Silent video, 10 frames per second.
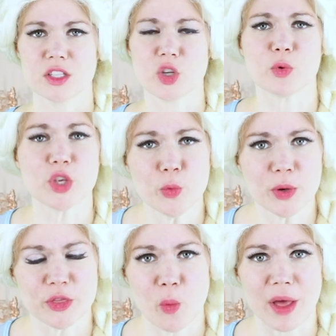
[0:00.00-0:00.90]
So you
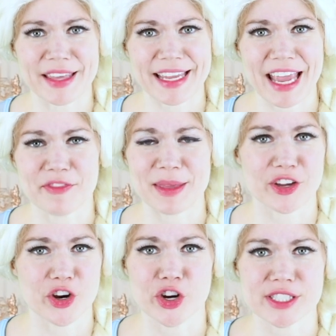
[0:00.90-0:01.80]
were the one that gave me
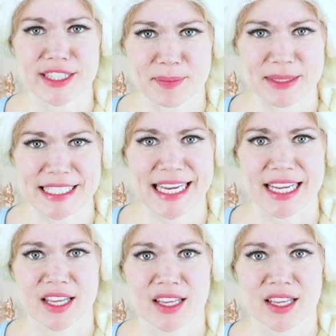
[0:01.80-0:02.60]
the cursed lipstick.